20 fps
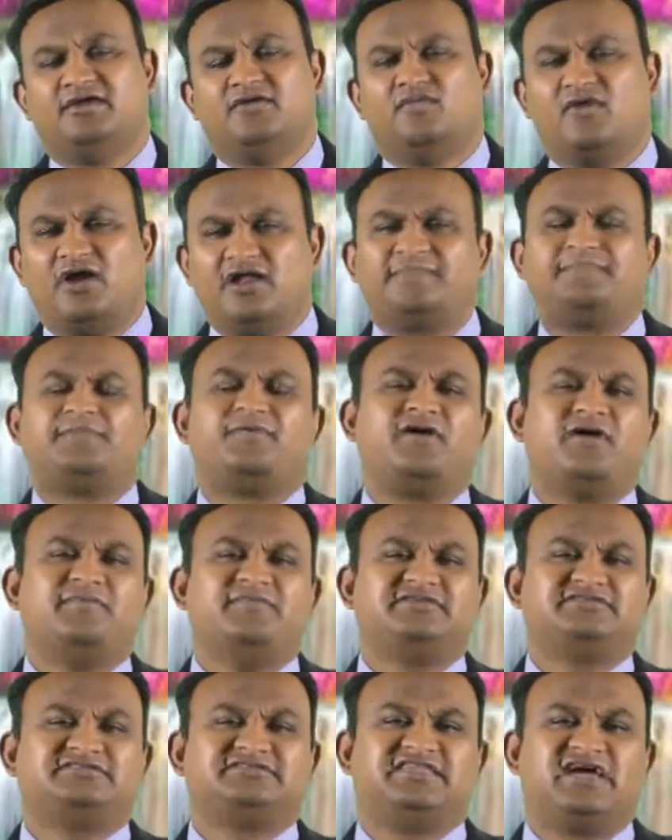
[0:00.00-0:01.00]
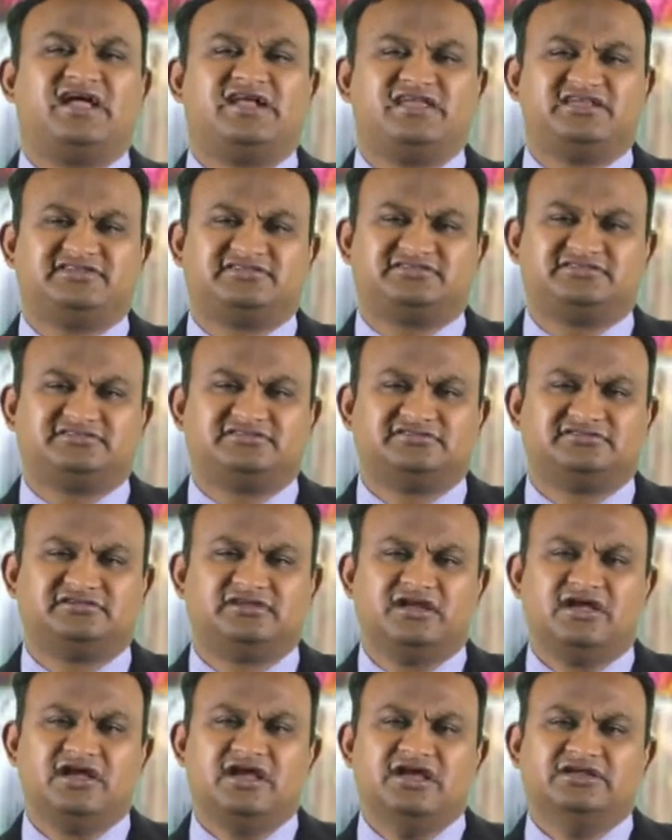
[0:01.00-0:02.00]
What a promise that is.
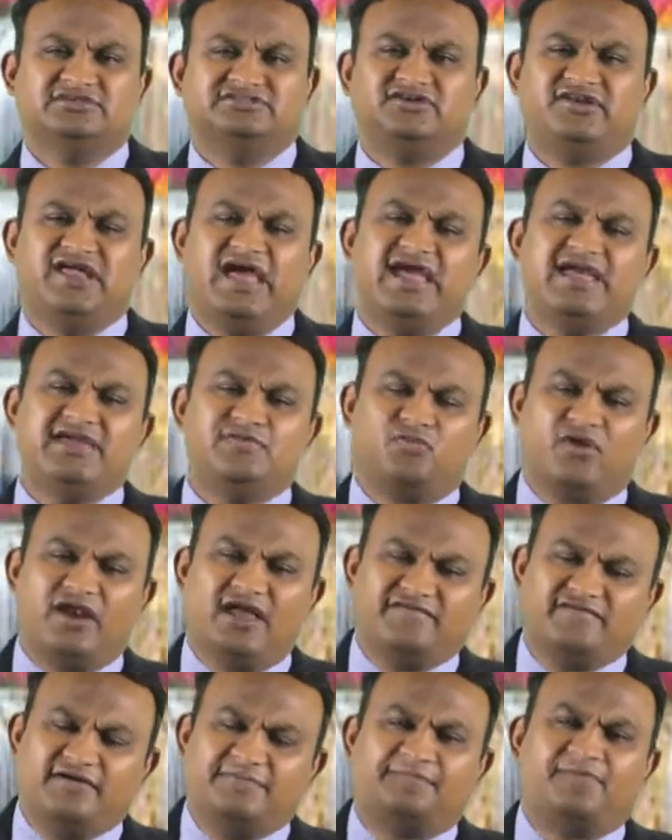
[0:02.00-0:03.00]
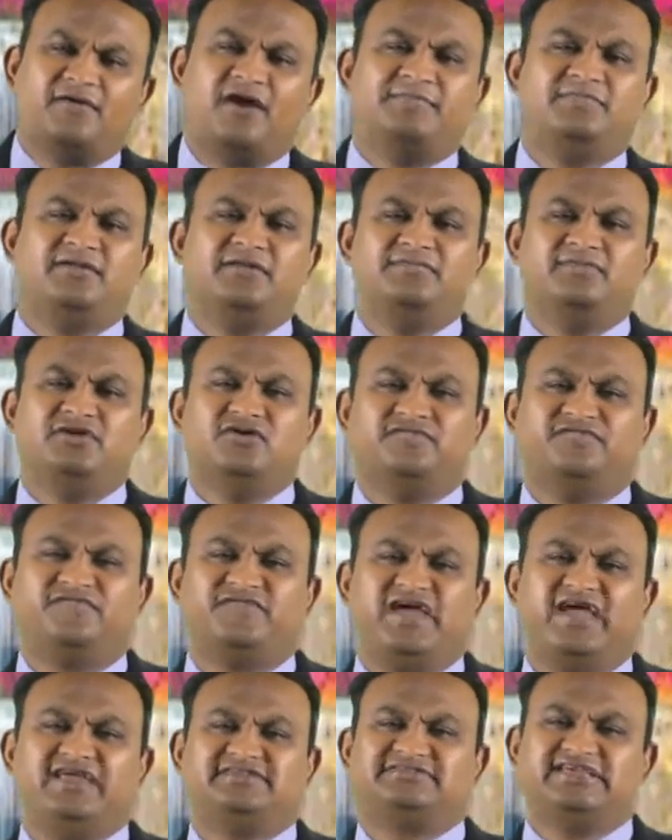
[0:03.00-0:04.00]
Today, whatever problem you
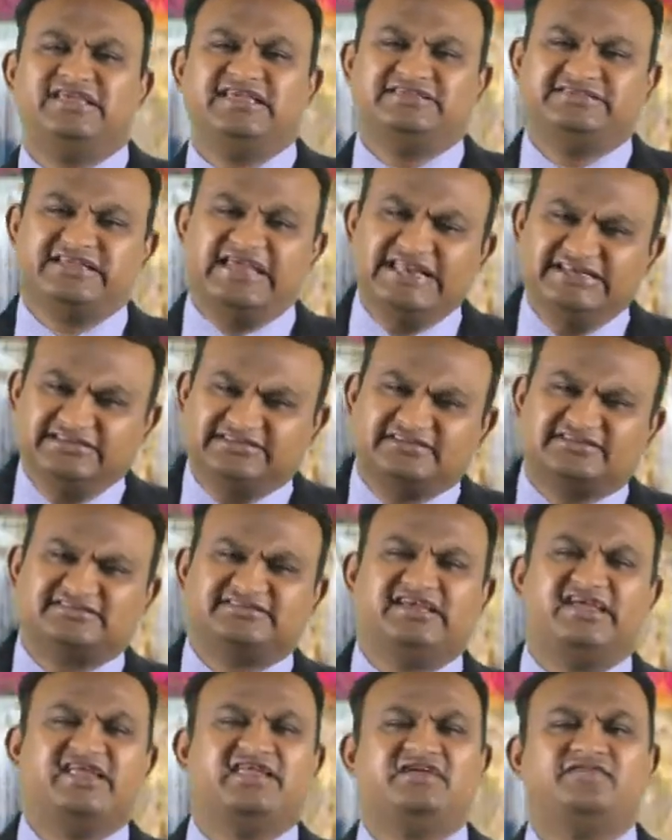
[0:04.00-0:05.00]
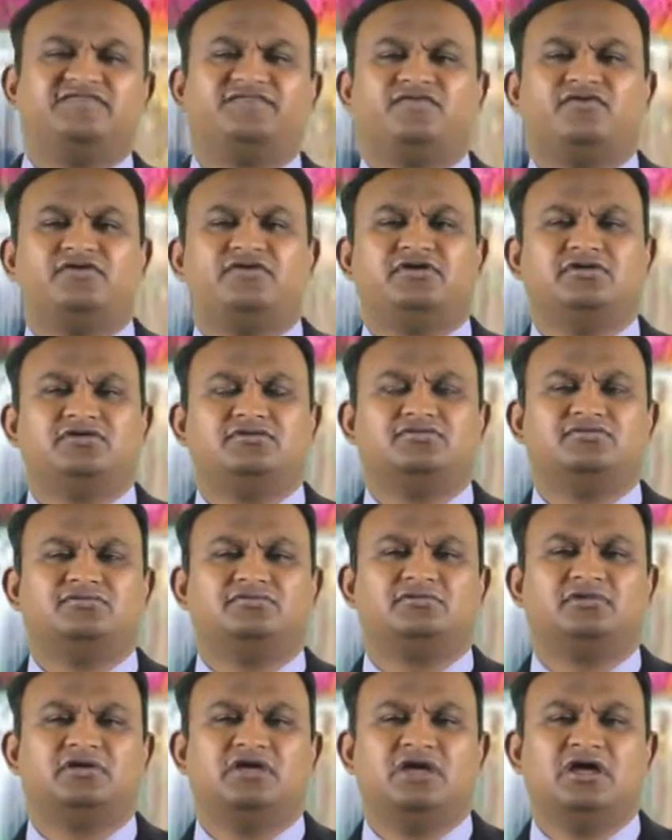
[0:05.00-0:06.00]
face, He is interceding for you.
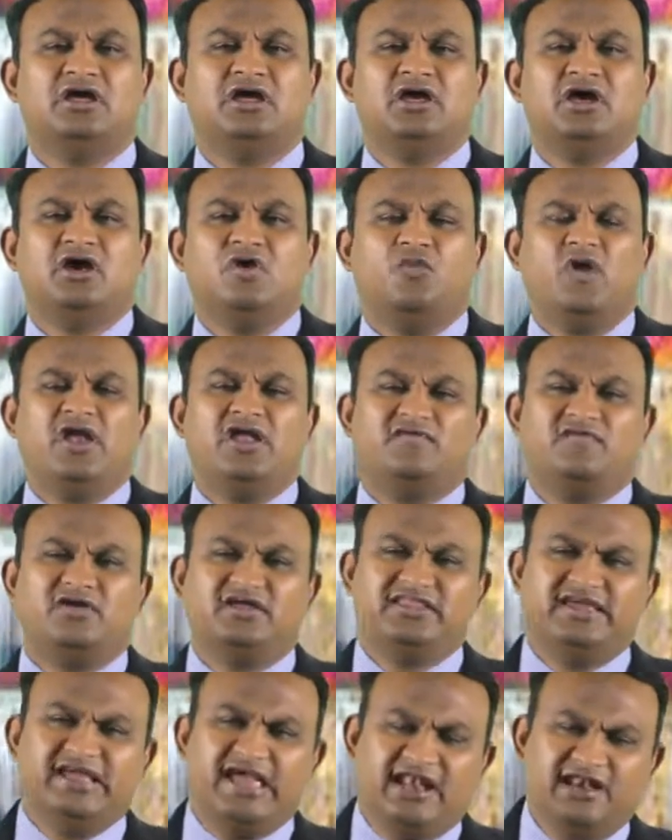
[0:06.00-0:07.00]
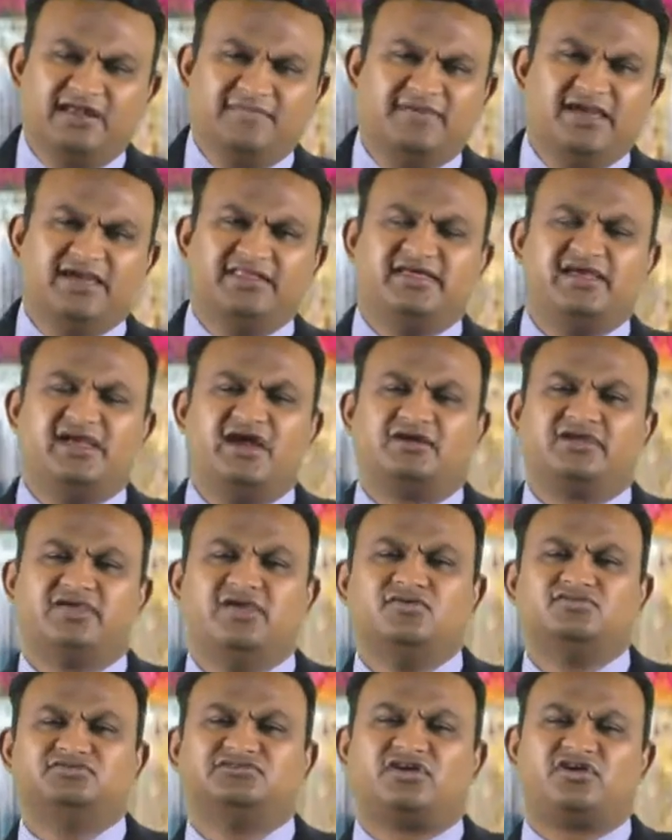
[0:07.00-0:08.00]
Whenever the enemy, the
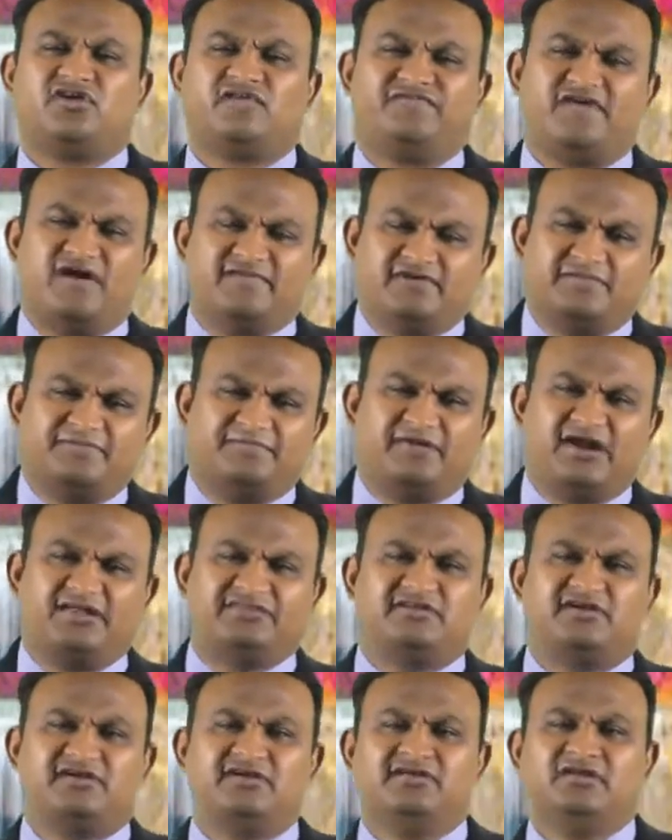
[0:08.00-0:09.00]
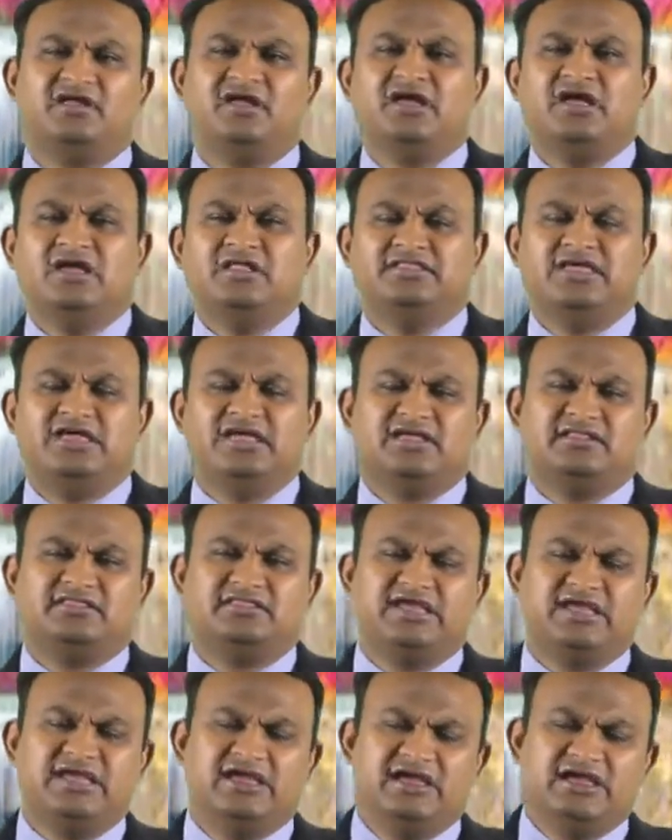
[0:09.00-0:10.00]
accuser of our brethren,
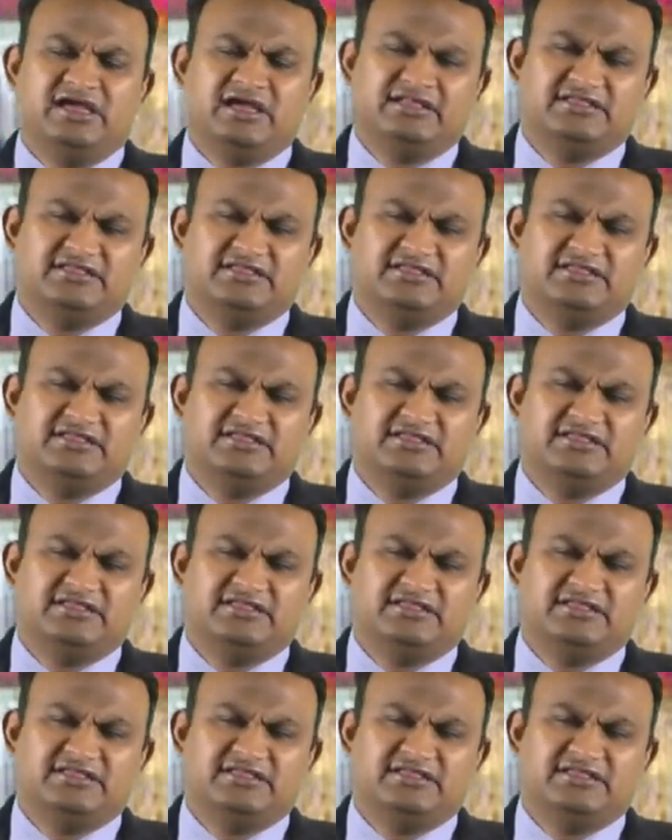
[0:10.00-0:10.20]
the